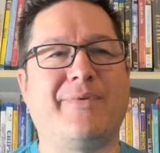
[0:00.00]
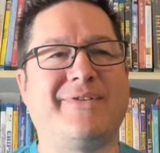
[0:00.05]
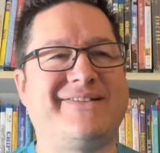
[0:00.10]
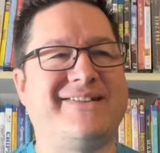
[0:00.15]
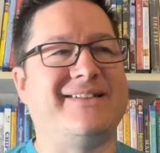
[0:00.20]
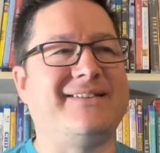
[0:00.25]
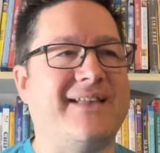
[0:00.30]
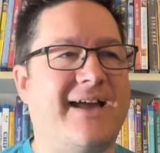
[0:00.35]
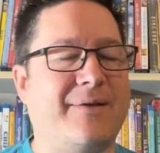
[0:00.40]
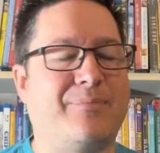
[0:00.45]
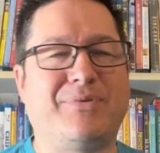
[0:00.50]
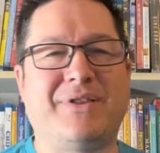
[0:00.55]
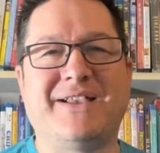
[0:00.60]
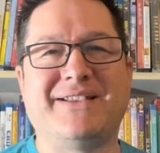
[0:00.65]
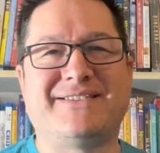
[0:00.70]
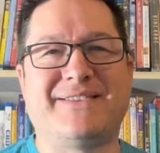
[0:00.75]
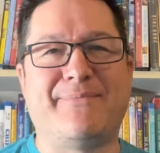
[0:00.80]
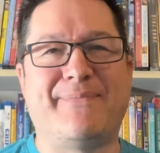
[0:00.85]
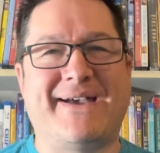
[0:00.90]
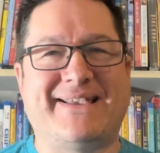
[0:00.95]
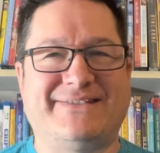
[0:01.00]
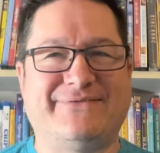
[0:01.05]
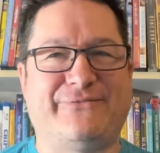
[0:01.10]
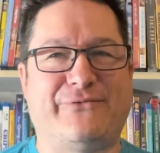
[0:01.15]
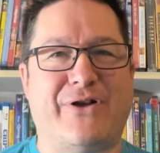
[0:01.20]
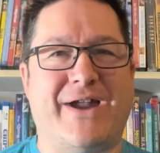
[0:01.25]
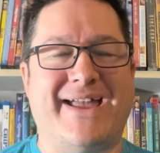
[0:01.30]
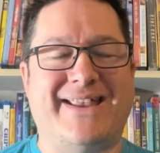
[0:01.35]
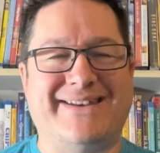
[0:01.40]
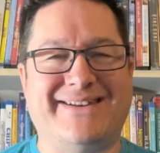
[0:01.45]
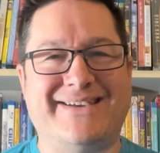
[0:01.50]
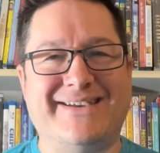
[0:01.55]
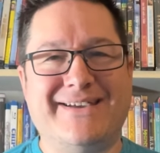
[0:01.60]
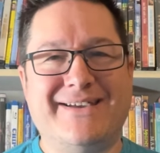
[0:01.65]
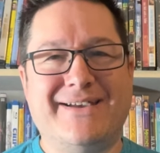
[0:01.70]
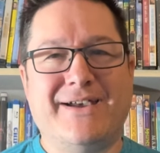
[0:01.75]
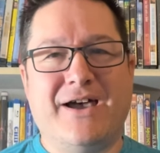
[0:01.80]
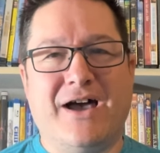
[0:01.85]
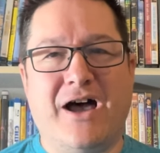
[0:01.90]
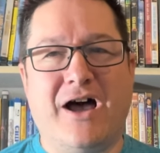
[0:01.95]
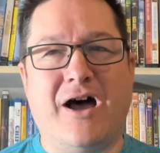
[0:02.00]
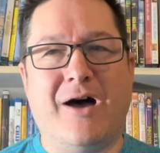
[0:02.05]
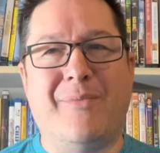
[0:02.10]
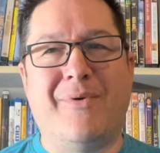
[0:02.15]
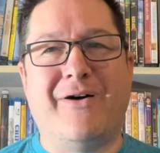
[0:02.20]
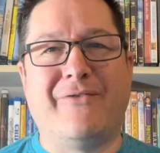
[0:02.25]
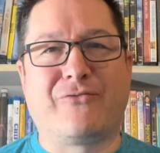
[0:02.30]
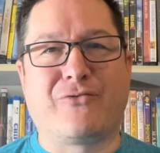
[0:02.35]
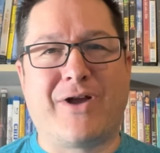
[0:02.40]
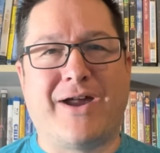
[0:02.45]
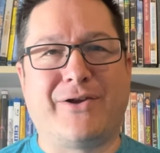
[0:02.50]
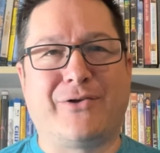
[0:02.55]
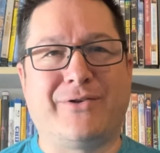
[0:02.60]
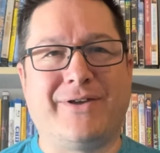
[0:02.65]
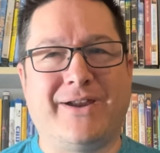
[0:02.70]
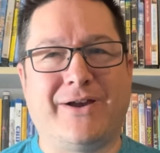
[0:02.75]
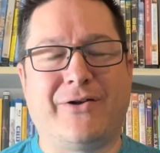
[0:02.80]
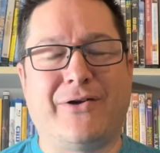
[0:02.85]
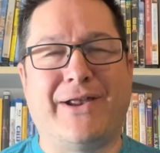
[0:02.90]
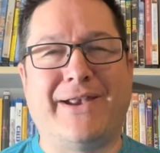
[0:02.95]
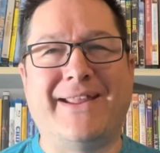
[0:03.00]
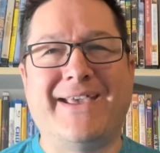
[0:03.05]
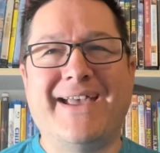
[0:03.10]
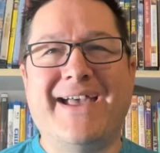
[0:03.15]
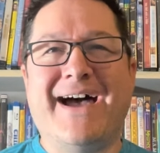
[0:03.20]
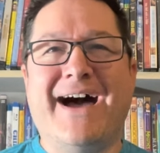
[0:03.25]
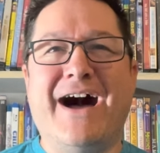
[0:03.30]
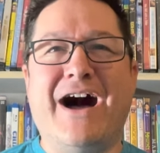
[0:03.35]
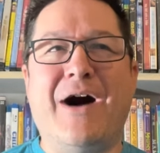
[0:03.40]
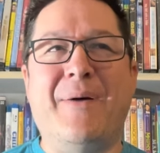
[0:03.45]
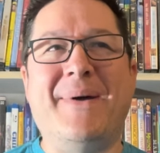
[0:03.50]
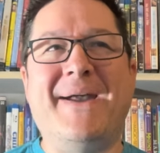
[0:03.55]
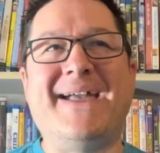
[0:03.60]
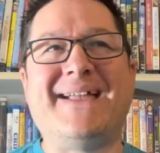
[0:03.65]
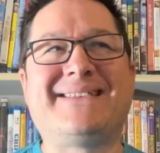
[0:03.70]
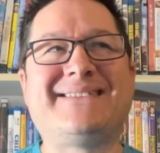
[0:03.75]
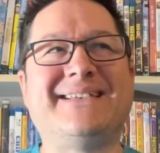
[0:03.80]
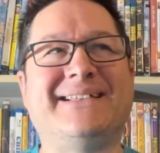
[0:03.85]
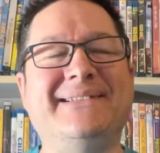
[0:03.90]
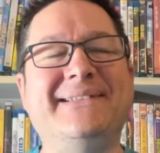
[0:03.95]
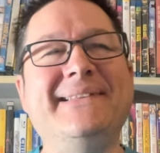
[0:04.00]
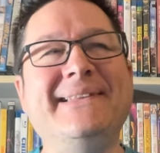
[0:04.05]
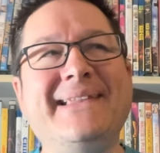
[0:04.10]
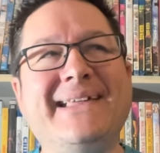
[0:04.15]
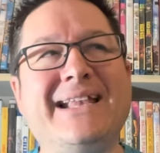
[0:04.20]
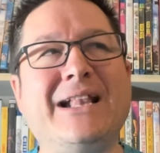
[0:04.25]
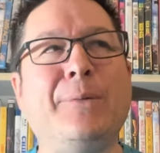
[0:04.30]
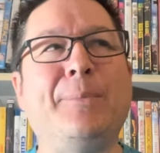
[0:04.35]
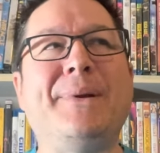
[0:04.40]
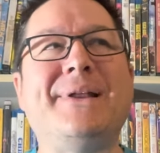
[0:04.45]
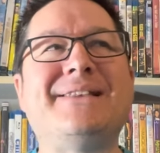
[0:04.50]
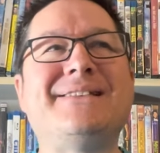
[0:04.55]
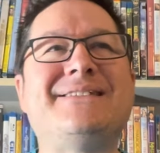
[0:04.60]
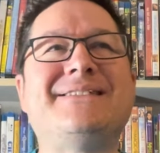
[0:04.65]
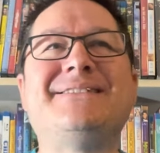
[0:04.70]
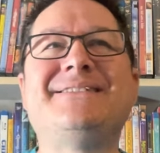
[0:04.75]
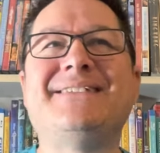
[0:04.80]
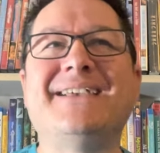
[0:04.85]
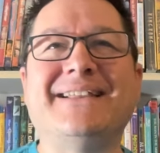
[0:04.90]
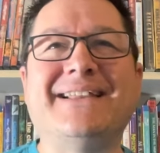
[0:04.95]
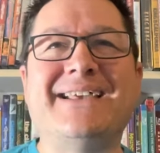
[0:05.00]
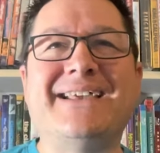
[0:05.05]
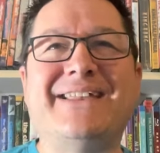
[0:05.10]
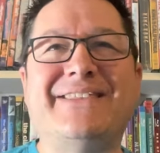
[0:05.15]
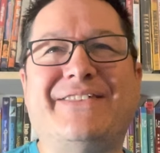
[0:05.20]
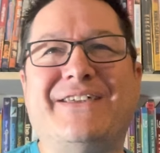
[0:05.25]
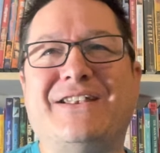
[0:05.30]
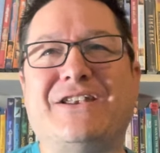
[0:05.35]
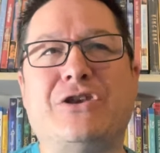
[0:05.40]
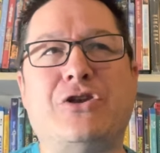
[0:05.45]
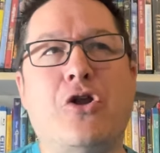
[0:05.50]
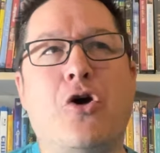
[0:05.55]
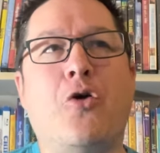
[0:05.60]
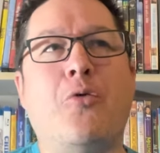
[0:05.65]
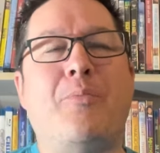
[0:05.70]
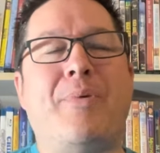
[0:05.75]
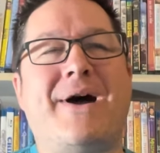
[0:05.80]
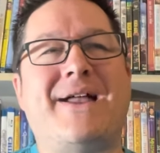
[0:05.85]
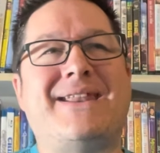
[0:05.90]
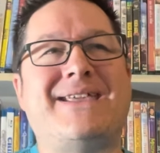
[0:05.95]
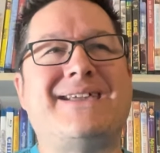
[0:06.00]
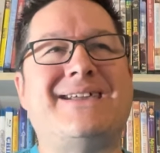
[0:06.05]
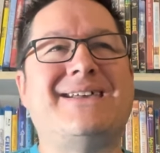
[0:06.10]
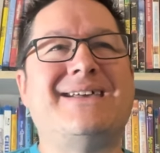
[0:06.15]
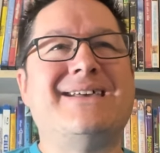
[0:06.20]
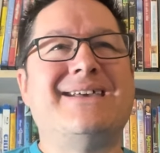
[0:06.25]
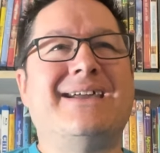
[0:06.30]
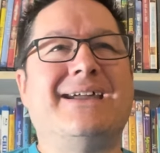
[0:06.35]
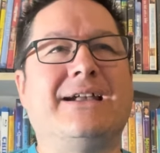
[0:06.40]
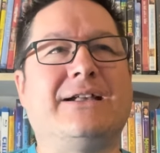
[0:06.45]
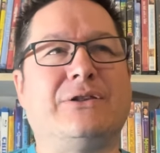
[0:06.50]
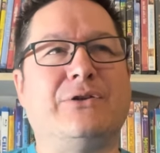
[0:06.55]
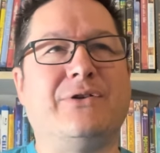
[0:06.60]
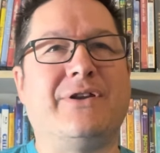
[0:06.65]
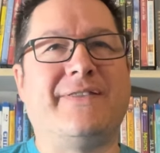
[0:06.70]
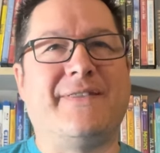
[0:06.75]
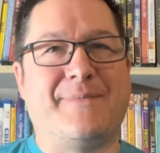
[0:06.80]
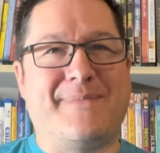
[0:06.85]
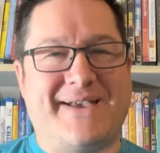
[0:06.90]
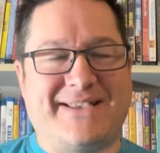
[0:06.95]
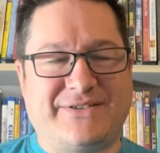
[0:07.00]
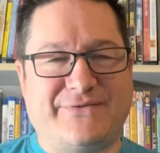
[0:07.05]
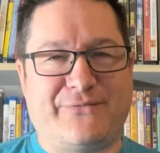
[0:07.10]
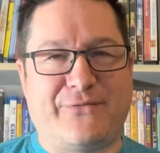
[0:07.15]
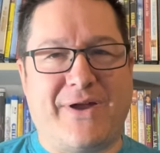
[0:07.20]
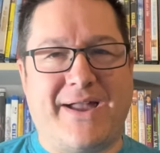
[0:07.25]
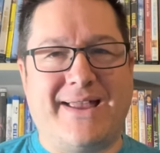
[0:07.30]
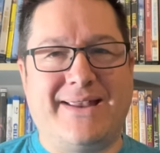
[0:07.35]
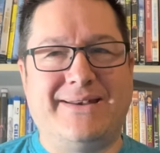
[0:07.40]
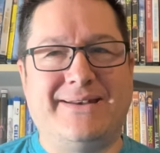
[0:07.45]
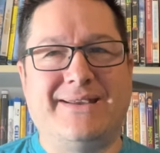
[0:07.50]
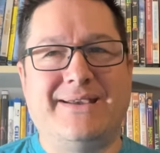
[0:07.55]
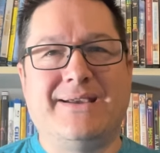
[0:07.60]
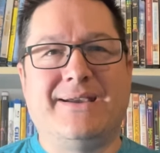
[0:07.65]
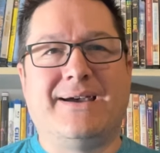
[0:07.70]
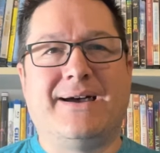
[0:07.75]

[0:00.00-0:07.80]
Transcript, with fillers: But she like plays the best friend um, of Gretel here, and um, it's a little bit silly that nobody, including the best friend,